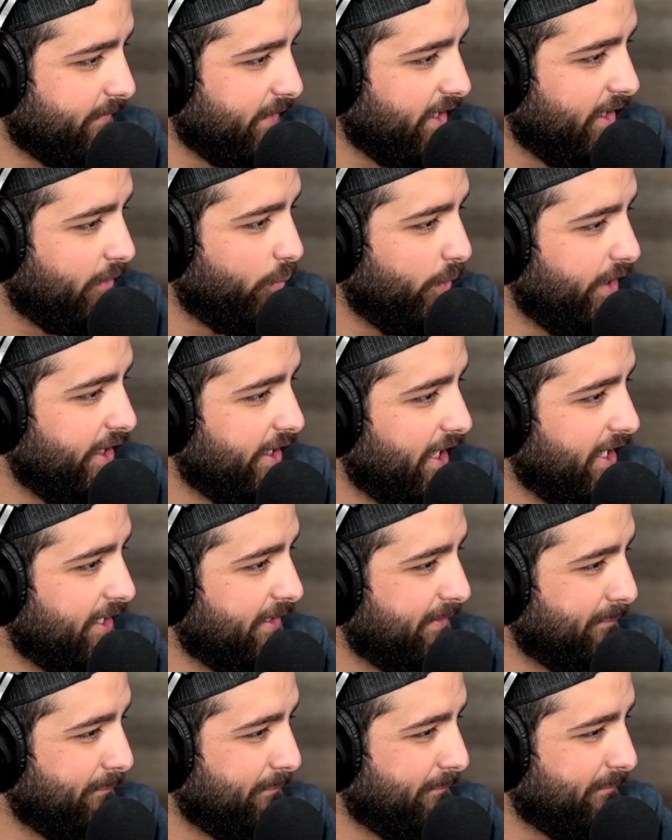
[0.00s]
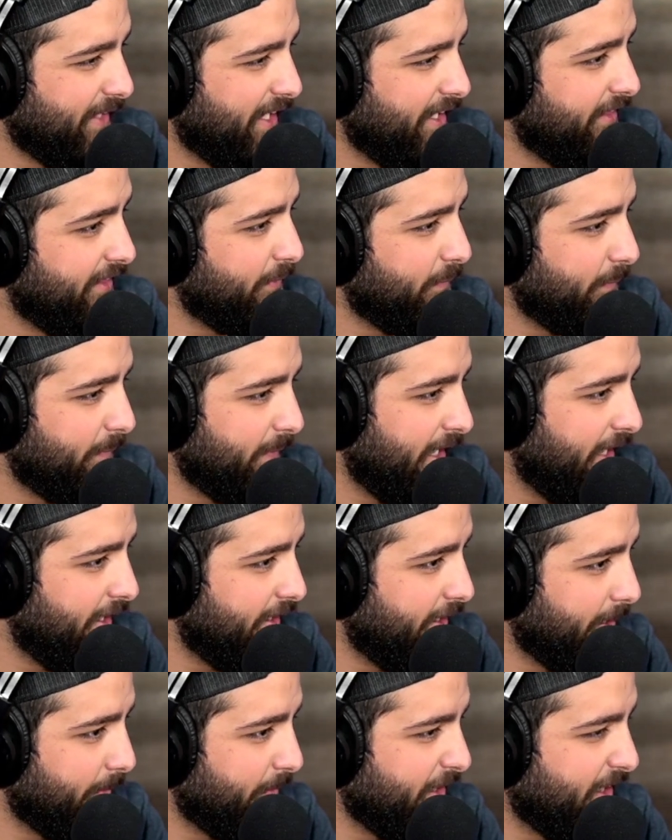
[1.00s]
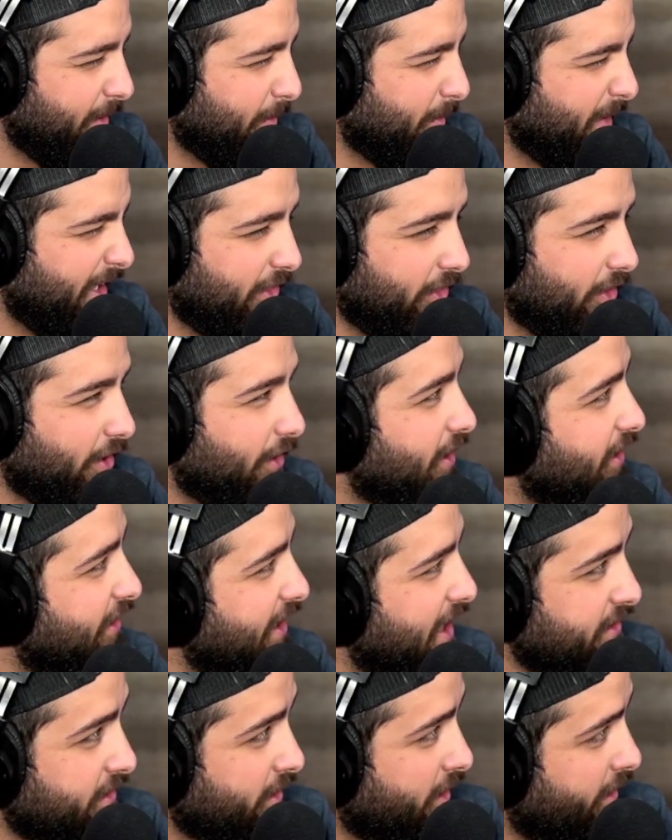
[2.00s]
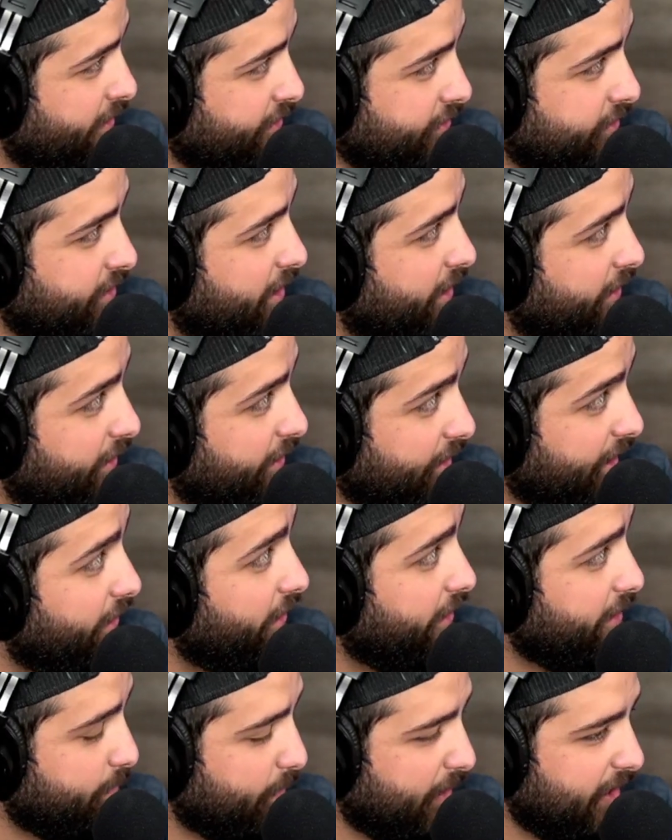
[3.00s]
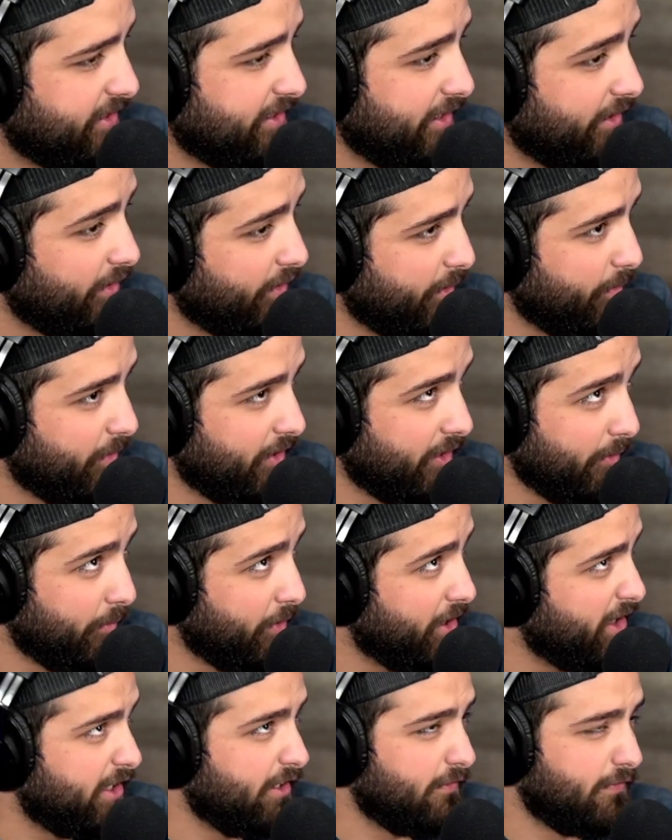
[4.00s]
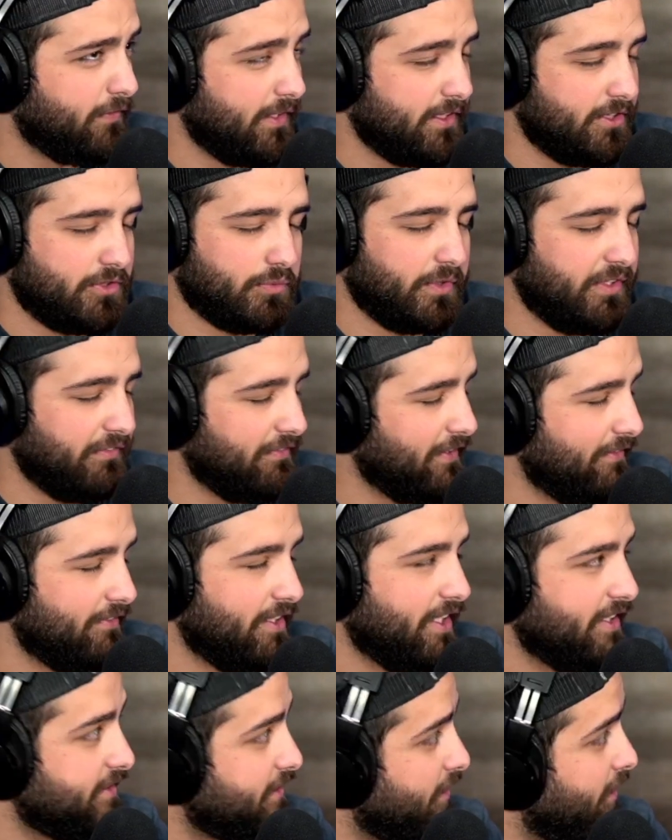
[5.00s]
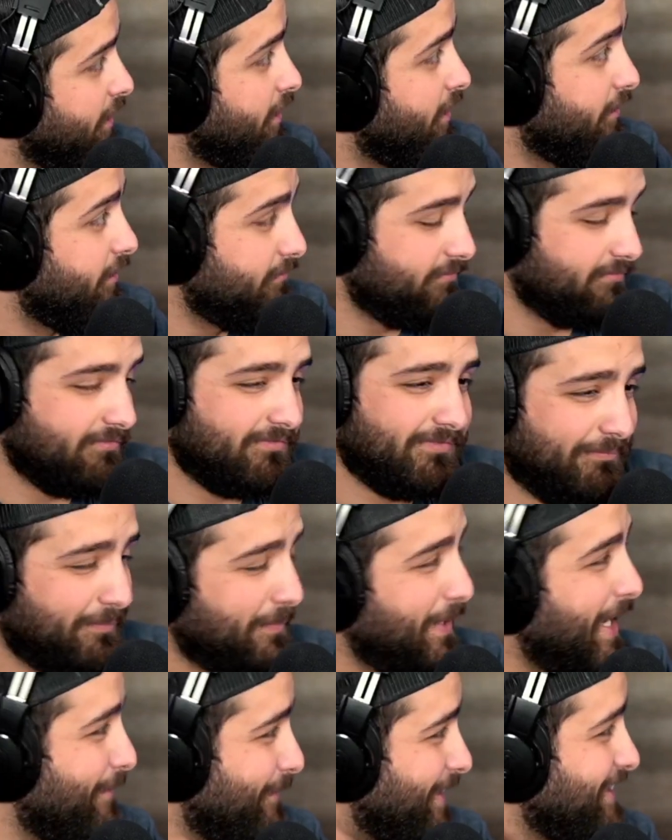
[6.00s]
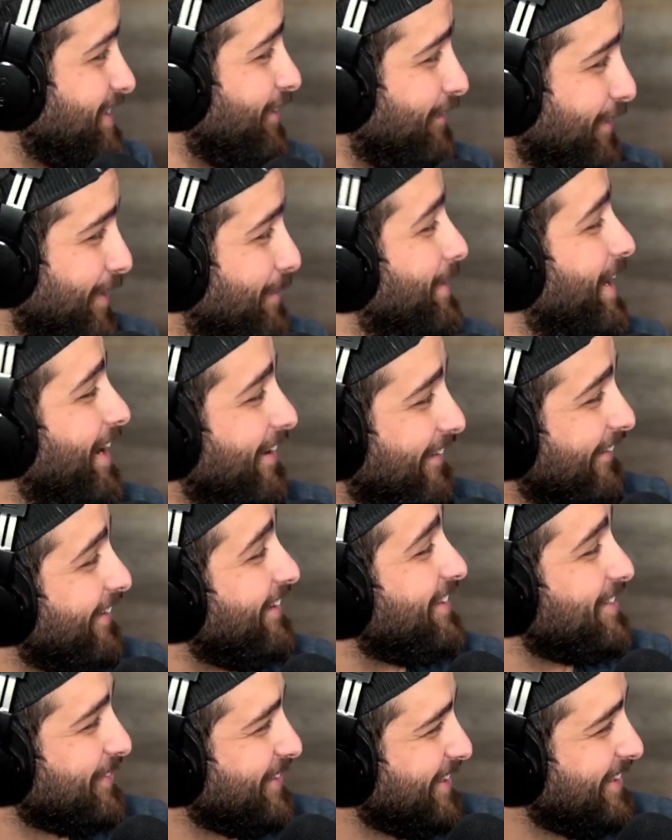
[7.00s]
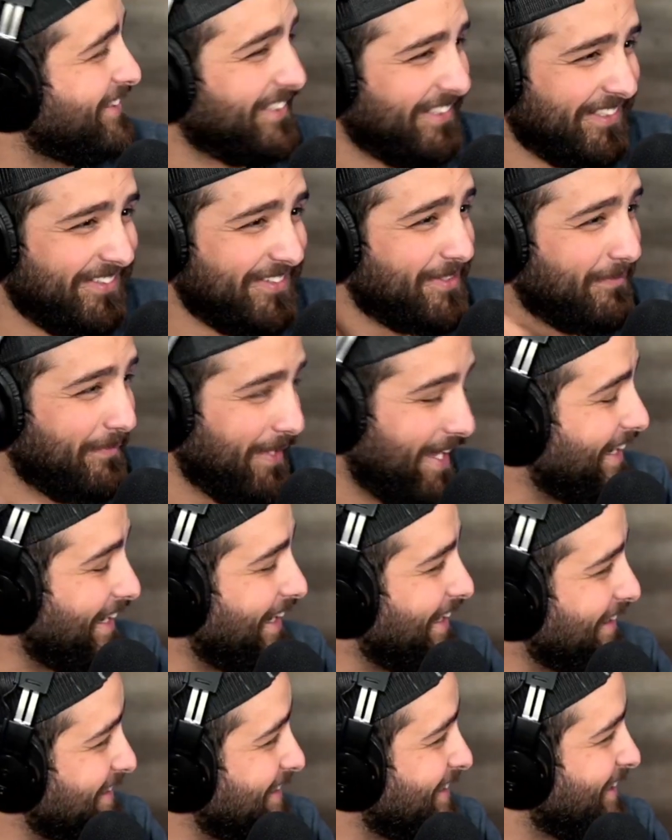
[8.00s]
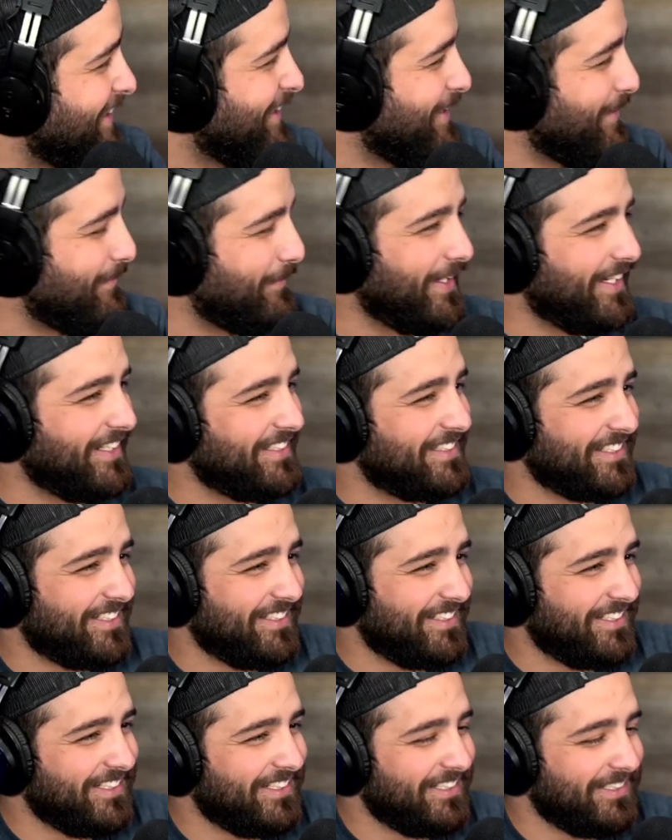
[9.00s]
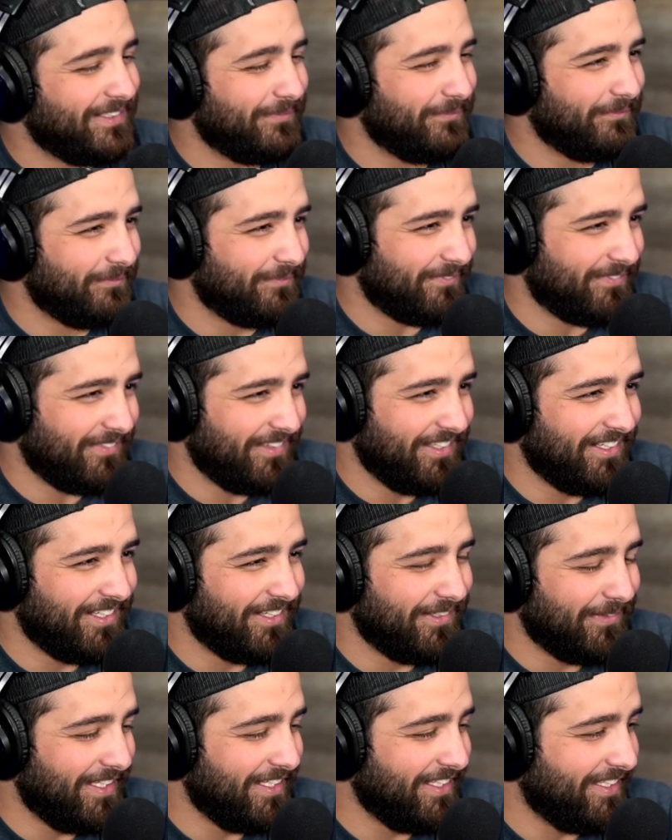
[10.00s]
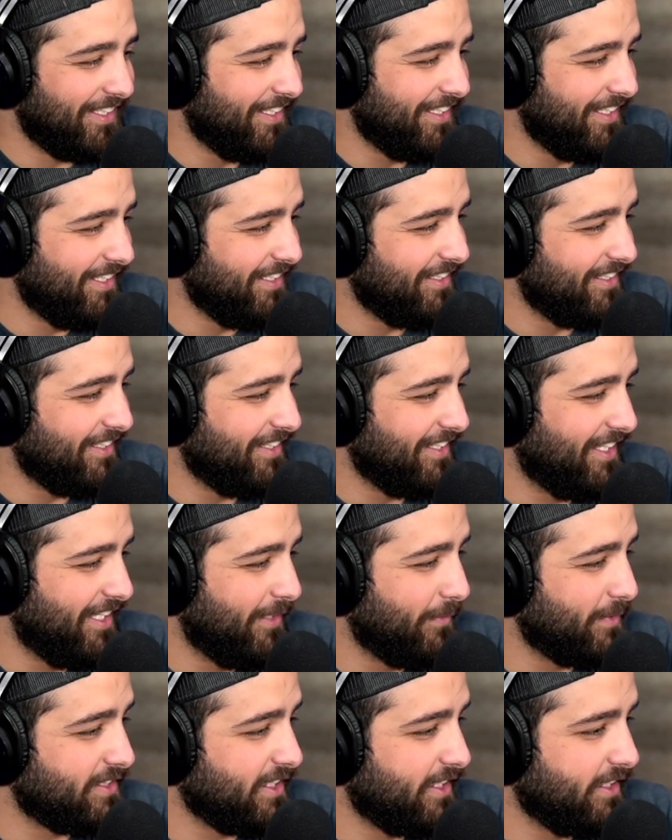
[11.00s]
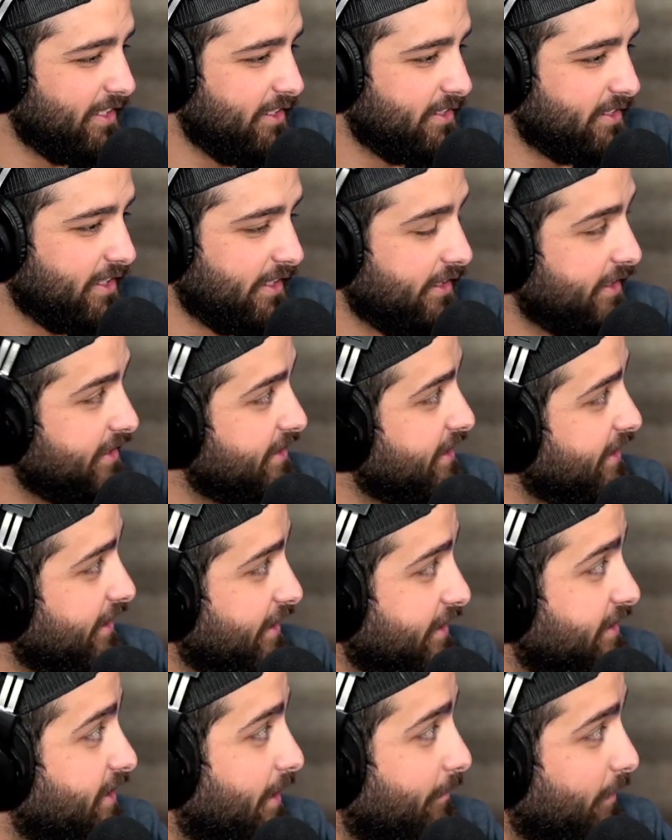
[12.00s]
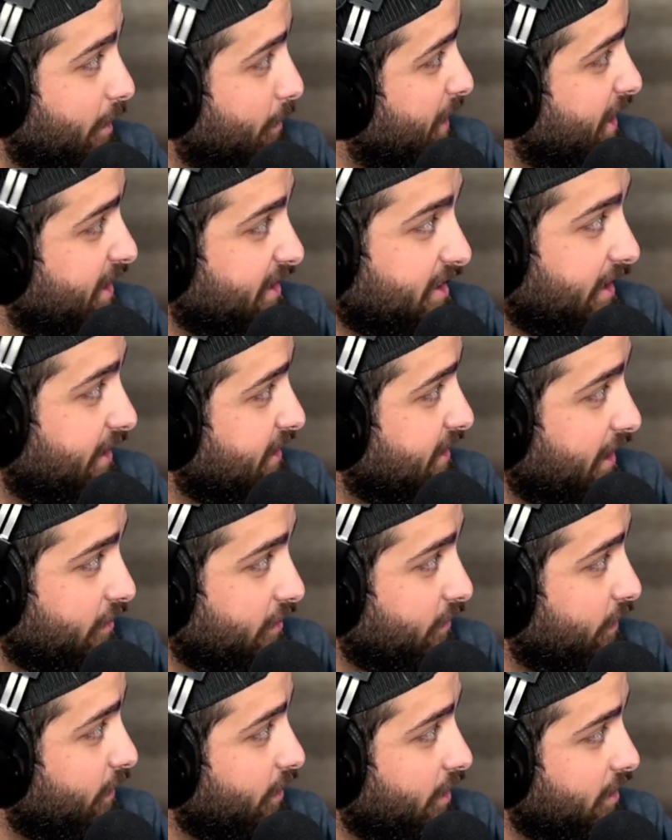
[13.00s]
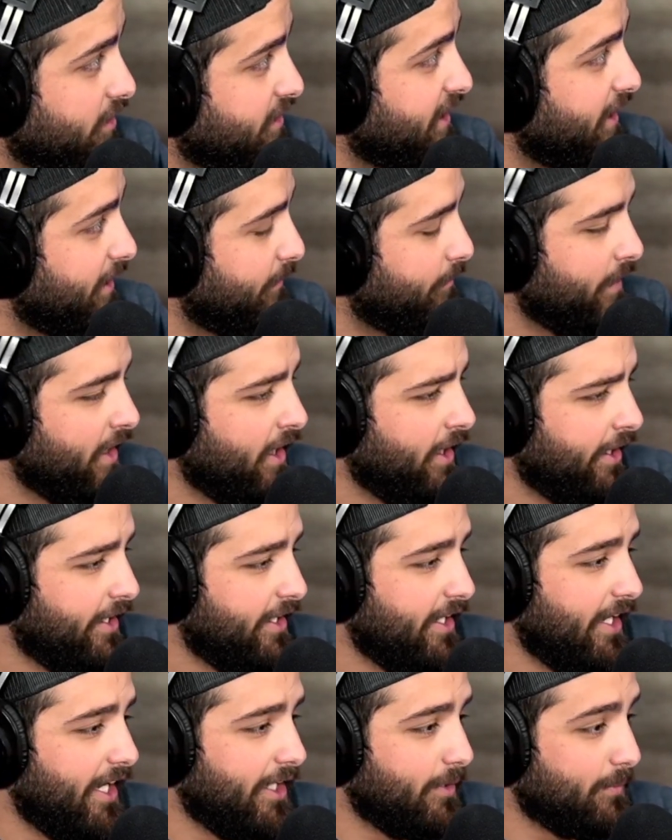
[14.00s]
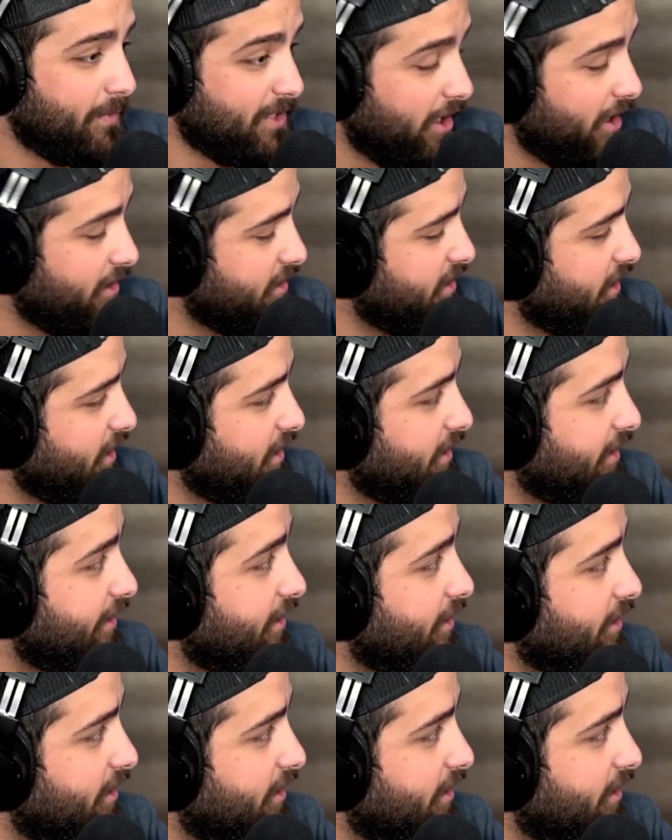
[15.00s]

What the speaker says: we got him, I ended up getting him like $30,000 underneath list price. They'd only been on the market for like 25 days. Pat myself on the back on this one. I was a badass. But, you know, he was like, he's like, listen, I'm going to be inside this house for a long time. I had him talk to the lender,